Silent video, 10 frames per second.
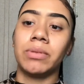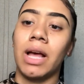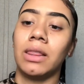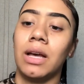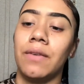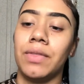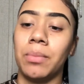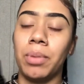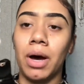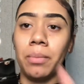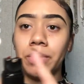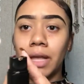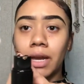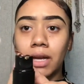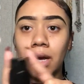I love the pump
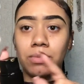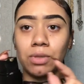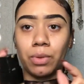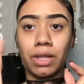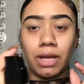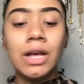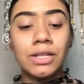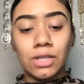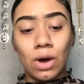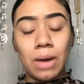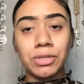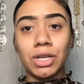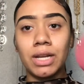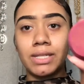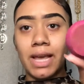that it comes with. So I'm just
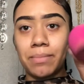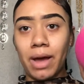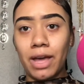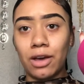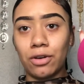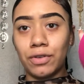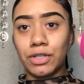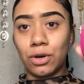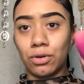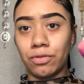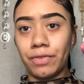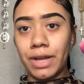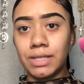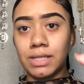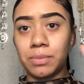going to take my e.l.f. Total
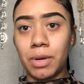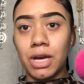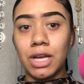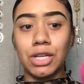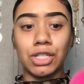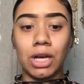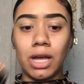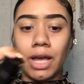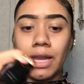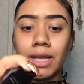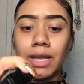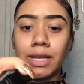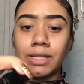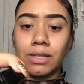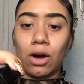Face Sponge. It
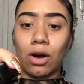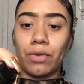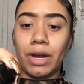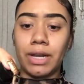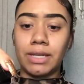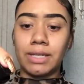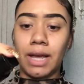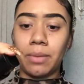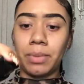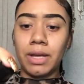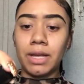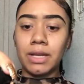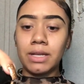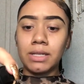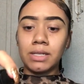is already
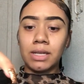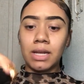dampened.